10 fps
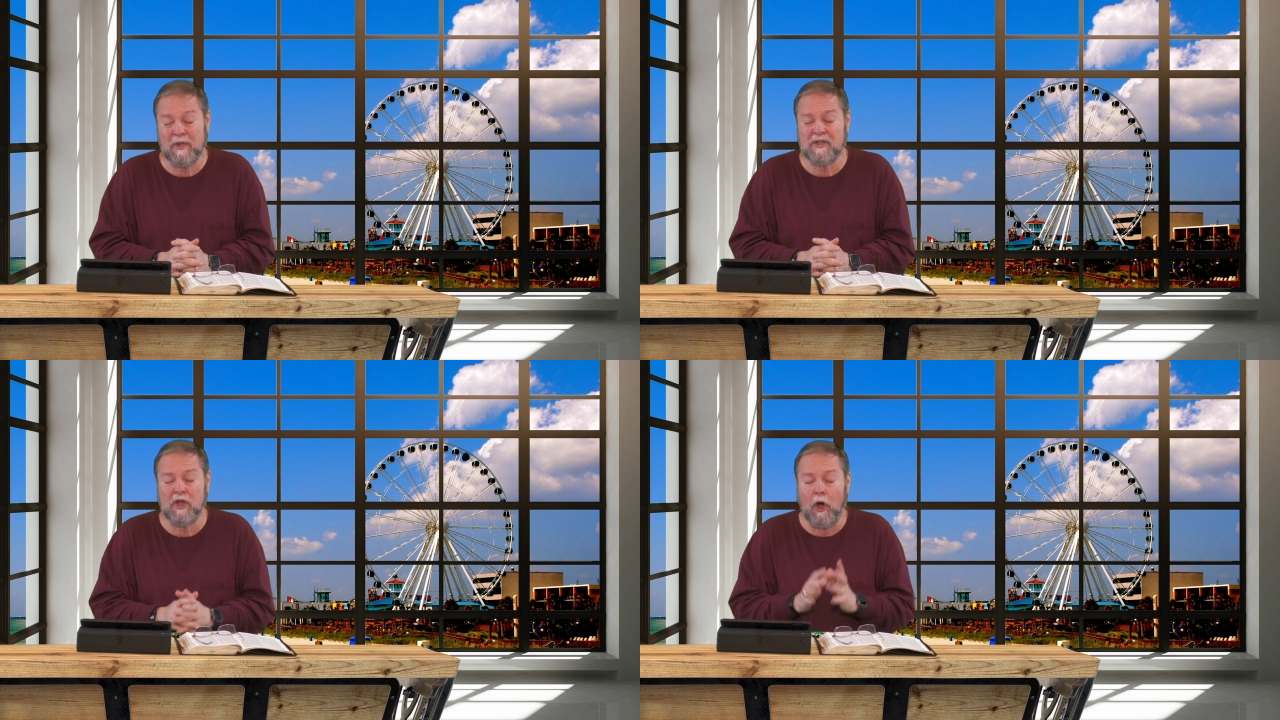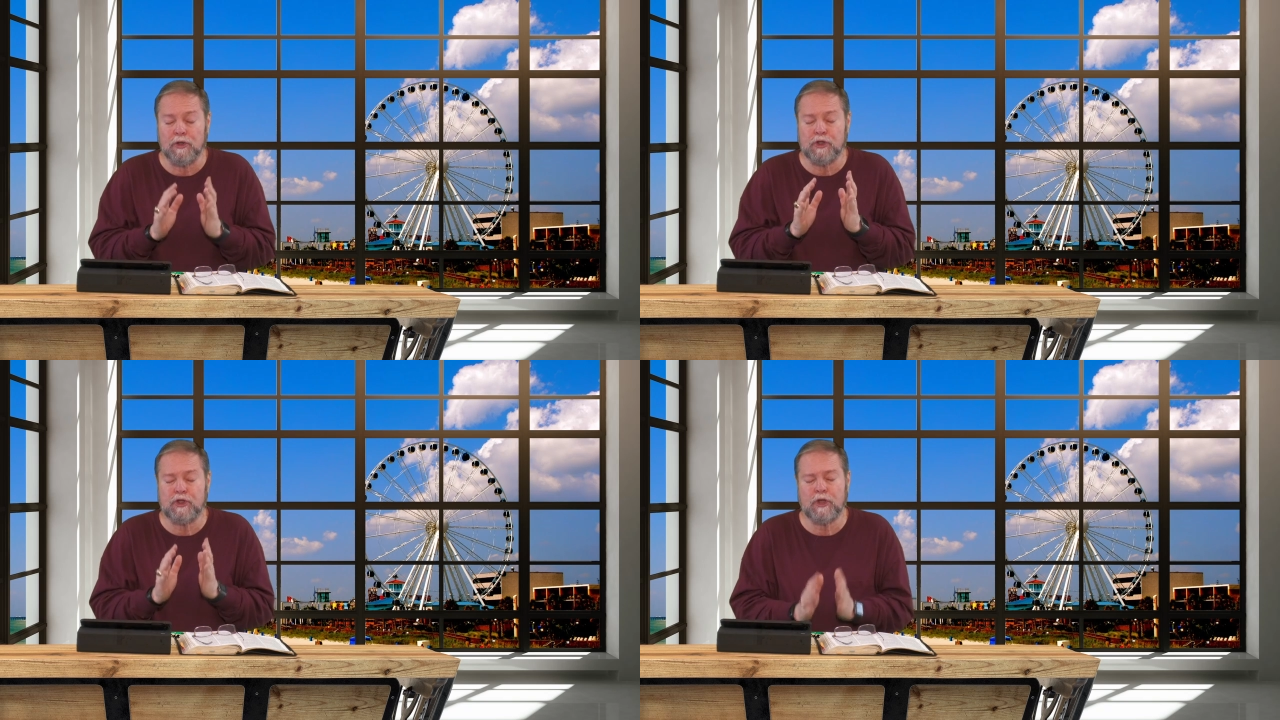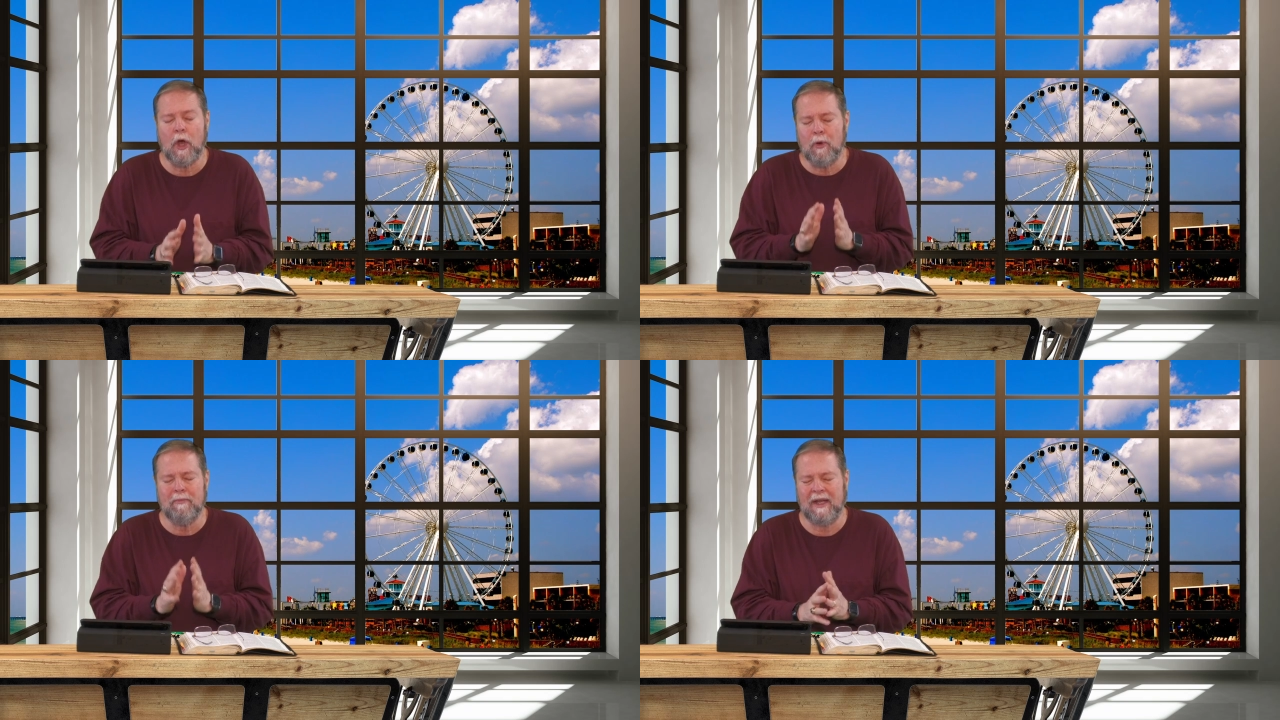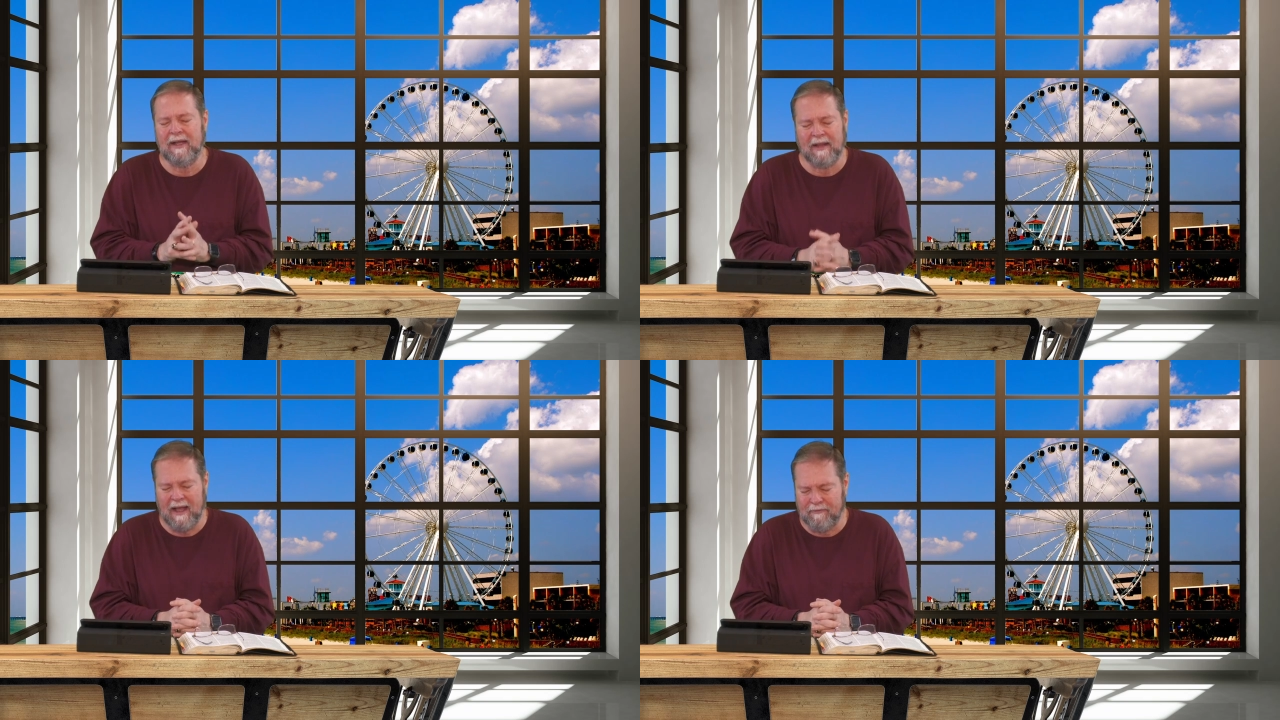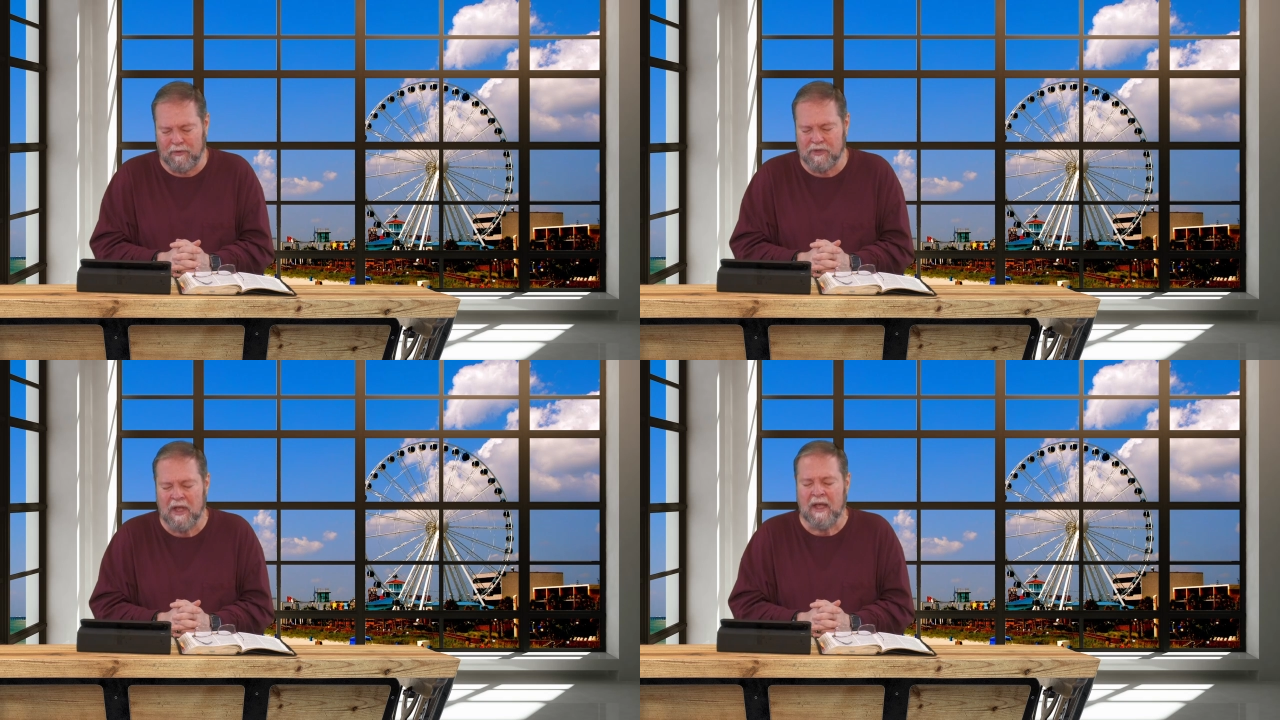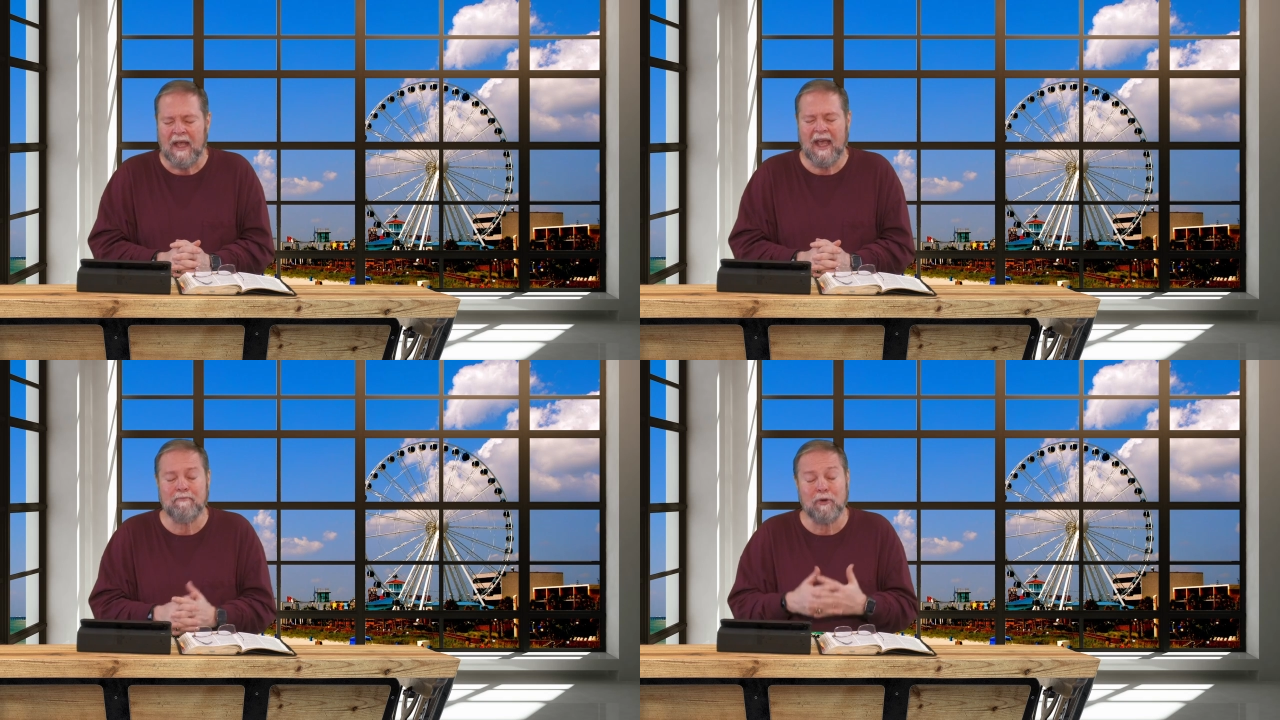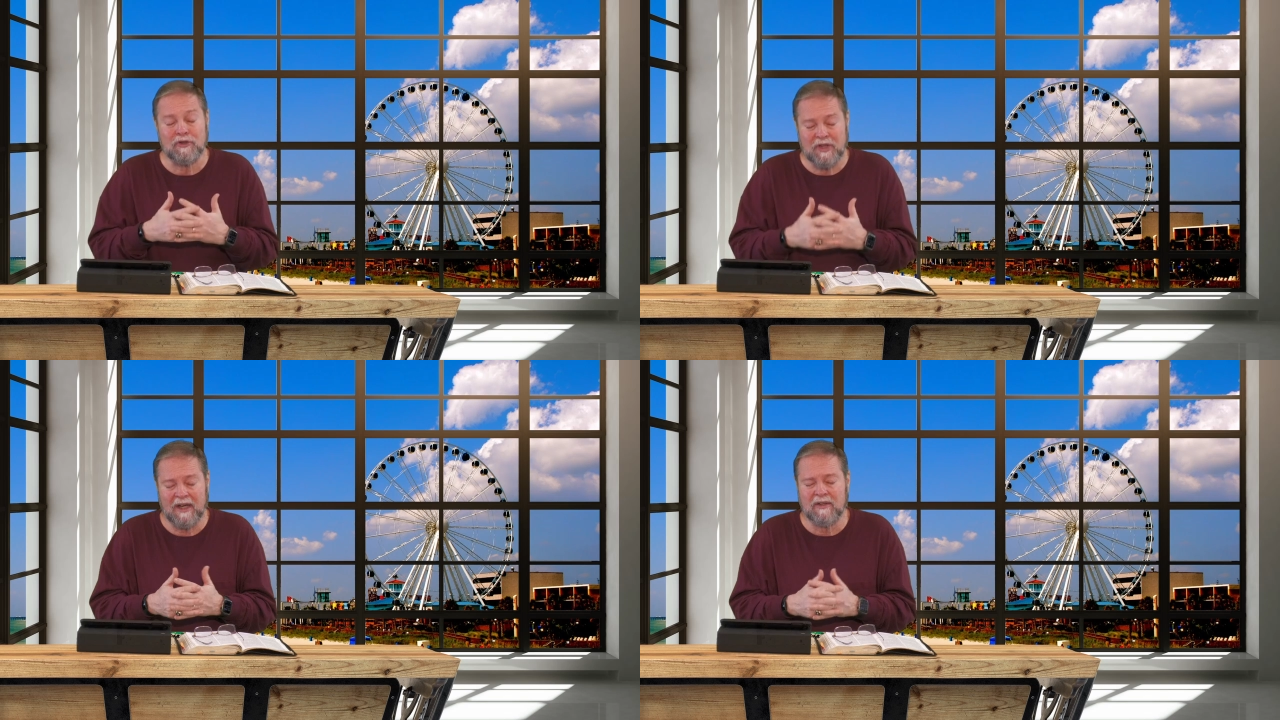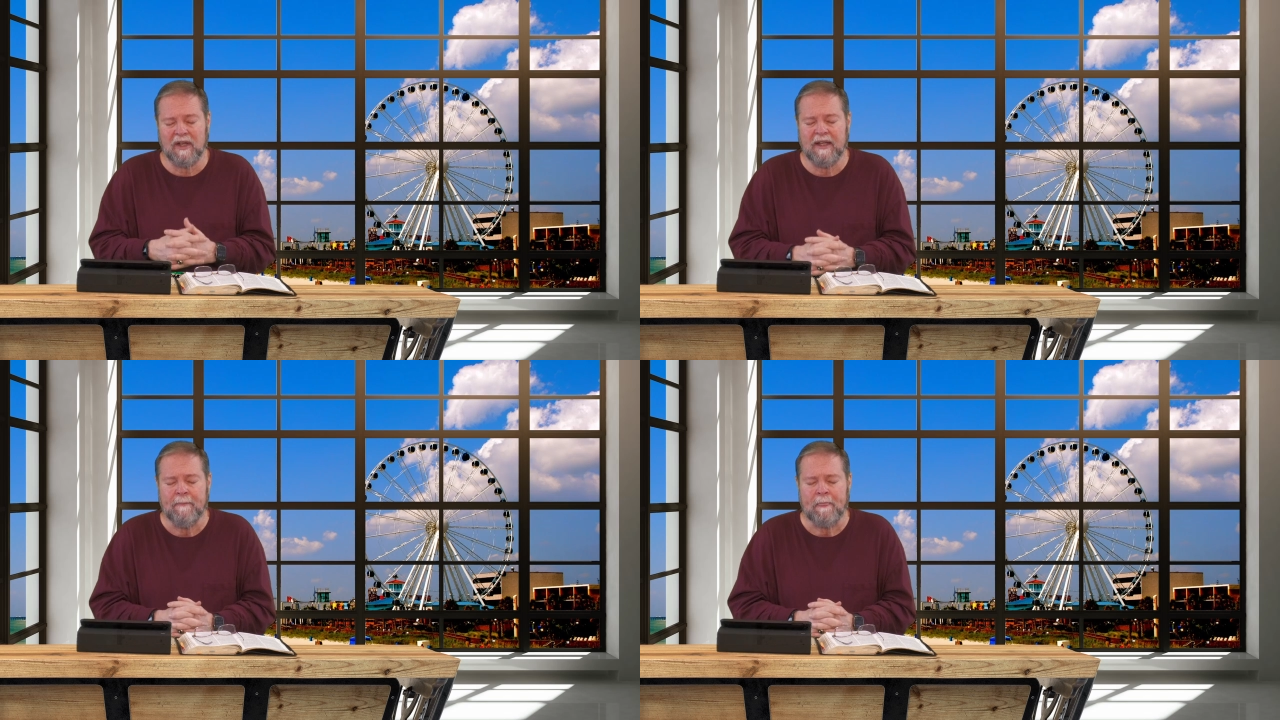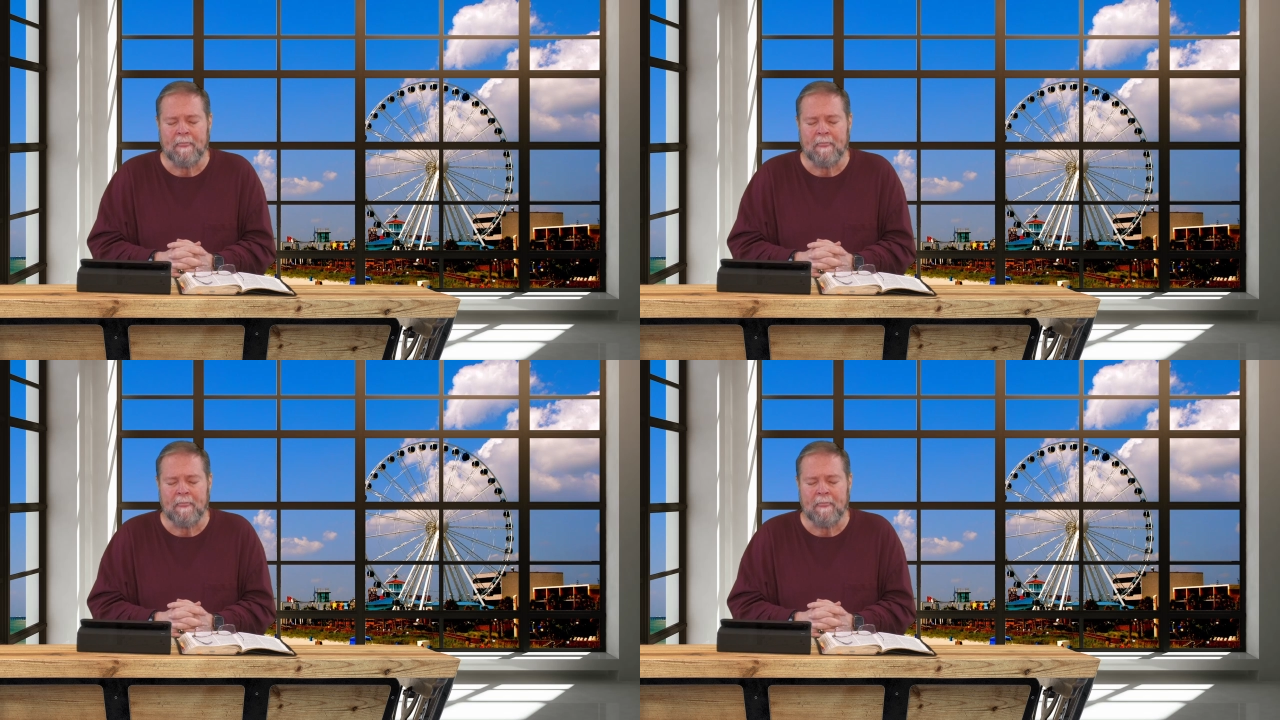us on so many levels and particularly